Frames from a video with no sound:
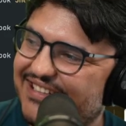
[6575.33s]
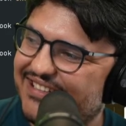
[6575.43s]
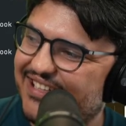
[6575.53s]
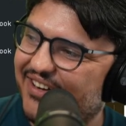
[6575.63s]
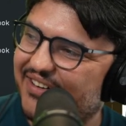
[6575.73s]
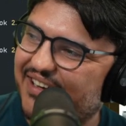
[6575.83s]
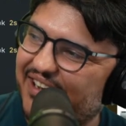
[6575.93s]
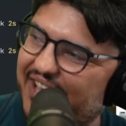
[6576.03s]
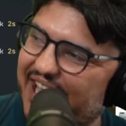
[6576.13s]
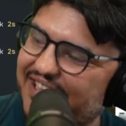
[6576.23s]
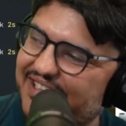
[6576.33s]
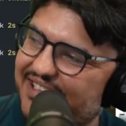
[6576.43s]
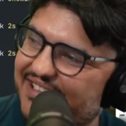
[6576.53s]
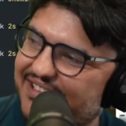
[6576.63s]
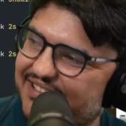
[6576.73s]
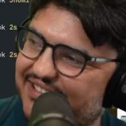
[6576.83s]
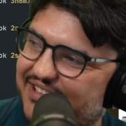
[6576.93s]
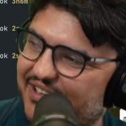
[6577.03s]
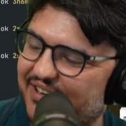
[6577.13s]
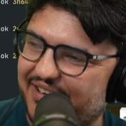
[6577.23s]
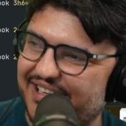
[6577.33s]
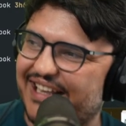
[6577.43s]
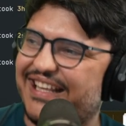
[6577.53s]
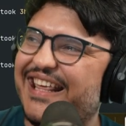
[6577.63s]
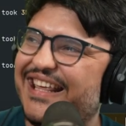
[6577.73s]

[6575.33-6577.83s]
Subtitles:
So, okay, let's